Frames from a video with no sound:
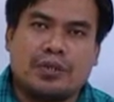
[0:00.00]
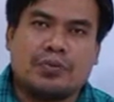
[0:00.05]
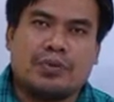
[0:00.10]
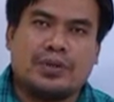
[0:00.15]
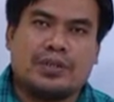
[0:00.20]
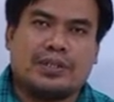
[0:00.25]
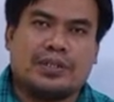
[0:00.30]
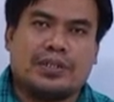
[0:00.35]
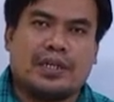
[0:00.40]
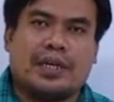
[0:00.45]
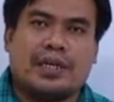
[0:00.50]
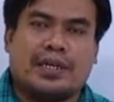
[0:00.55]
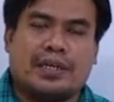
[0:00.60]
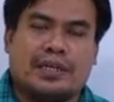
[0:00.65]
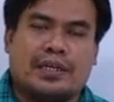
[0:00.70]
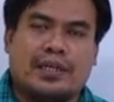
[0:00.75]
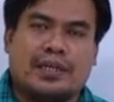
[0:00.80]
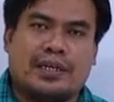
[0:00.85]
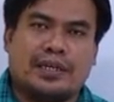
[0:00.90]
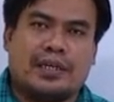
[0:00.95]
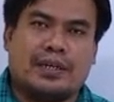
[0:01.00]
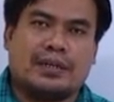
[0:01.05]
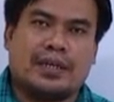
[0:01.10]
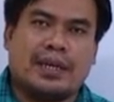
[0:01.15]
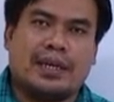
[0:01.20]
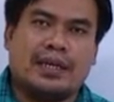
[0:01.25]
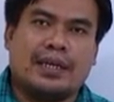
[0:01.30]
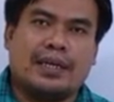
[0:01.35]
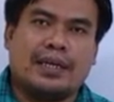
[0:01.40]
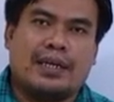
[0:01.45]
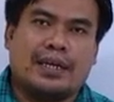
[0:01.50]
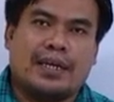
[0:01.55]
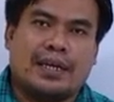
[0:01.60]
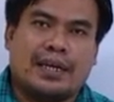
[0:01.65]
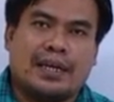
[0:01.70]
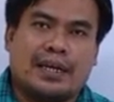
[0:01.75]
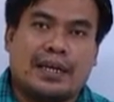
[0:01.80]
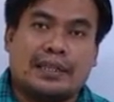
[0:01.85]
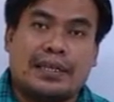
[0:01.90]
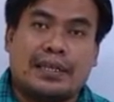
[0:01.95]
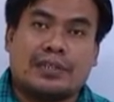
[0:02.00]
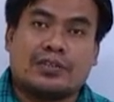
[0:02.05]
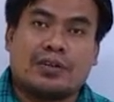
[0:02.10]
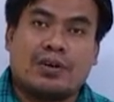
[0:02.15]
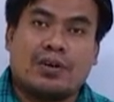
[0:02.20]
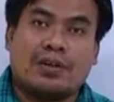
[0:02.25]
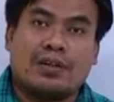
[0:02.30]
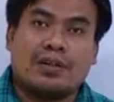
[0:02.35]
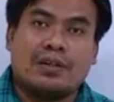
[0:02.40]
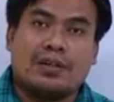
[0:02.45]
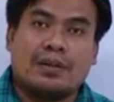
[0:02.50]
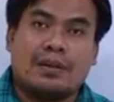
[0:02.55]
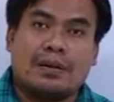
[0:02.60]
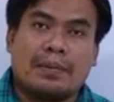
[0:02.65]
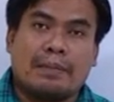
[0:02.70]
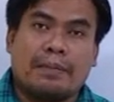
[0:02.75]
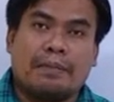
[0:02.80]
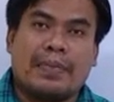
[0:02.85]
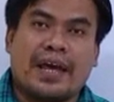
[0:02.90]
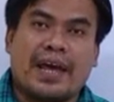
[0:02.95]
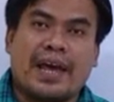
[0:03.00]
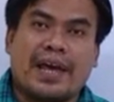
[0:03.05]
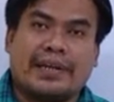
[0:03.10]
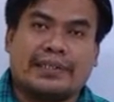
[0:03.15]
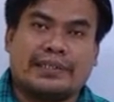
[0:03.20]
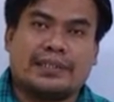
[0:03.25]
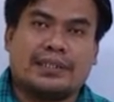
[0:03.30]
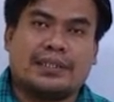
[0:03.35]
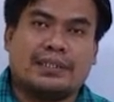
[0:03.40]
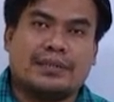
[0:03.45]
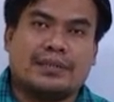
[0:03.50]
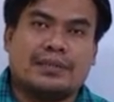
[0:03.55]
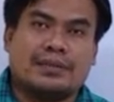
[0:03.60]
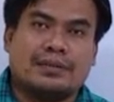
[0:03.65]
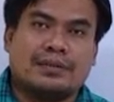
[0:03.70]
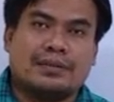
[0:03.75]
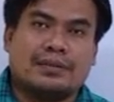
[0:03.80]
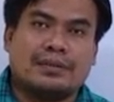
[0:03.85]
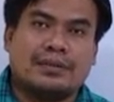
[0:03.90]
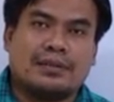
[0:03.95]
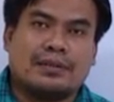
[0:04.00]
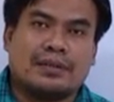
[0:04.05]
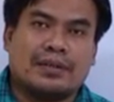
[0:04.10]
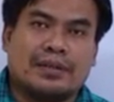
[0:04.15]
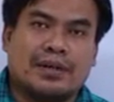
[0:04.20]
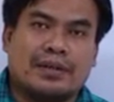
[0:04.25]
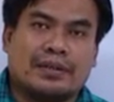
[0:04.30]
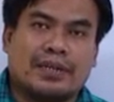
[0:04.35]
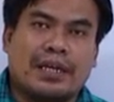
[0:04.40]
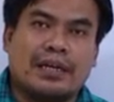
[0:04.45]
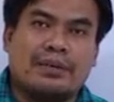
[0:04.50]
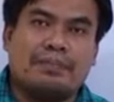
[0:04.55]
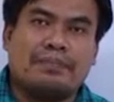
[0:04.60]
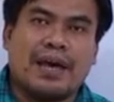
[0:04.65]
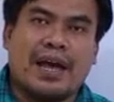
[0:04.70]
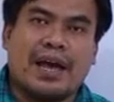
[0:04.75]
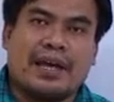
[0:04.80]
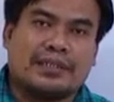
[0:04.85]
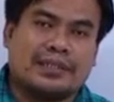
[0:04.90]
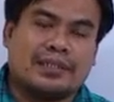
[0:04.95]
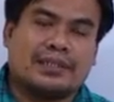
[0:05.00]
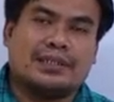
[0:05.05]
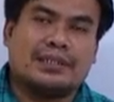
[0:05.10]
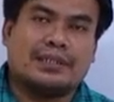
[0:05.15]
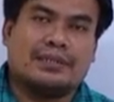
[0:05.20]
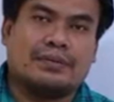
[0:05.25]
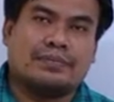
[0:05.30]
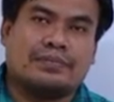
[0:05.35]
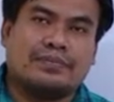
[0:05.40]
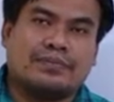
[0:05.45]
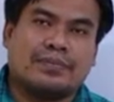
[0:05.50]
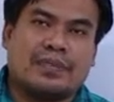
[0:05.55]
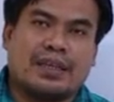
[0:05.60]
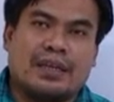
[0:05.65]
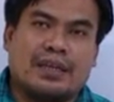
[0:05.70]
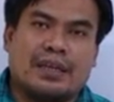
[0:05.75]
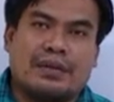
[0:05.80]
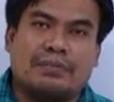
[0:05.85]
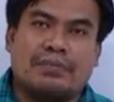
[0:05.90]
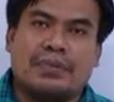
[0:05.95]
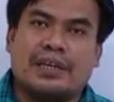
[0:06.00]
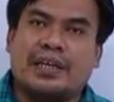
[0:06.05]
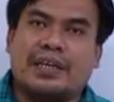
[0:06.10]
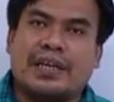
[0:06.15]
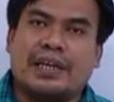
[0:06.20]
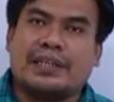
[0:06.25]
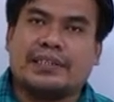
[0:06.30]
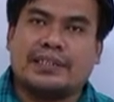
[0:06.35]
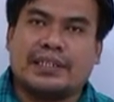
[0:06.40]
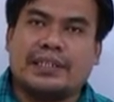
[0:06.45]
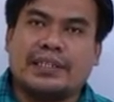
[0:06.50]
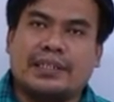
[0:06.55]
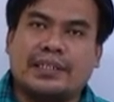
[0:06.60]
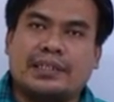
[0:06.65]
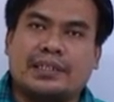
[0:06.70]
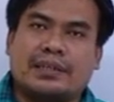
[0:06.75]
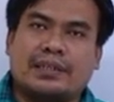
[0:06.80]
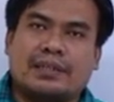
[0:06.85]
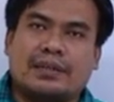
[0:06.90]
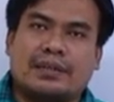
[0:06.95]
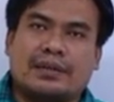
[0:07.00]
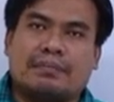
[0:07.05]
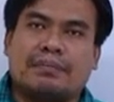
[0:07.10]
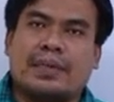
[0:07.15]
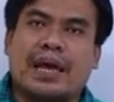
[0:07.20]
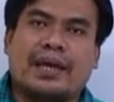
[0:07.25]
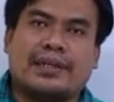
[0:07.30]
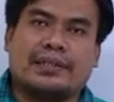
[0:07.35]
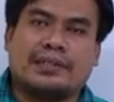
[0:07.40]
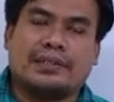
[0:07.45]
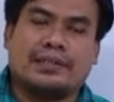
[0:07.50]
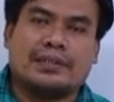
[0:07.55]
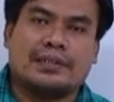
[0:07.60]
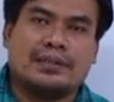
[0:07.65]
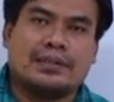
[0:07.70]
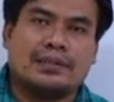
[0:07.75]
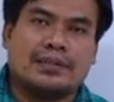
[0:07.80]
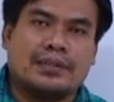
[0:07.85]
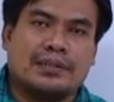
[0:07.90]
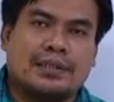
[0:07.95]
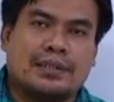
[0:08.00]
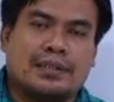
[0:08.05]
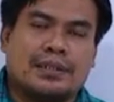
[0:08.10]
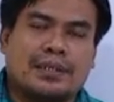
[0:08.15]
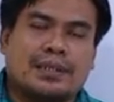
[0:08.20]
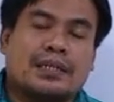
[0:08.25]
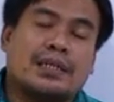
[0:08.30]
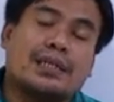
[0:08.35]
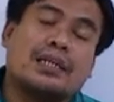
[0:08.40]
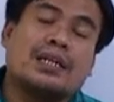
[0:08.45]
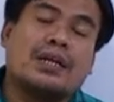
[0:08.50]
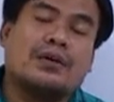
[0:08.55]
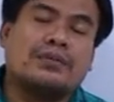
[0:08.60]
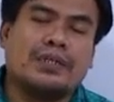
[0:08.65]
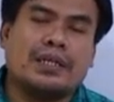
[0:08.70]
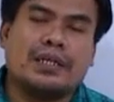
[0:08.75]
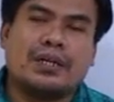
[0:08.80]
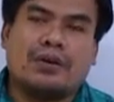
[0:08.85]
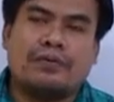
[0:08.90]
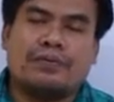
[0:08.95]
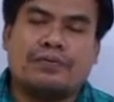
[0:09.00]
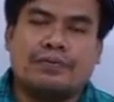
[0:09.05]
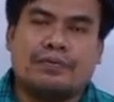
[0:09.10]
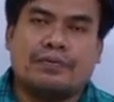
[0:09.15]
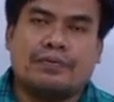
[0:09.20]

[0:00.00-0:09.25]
would say, okay, and that's called bat. Okay, bat, B-A-T, bat. Now think of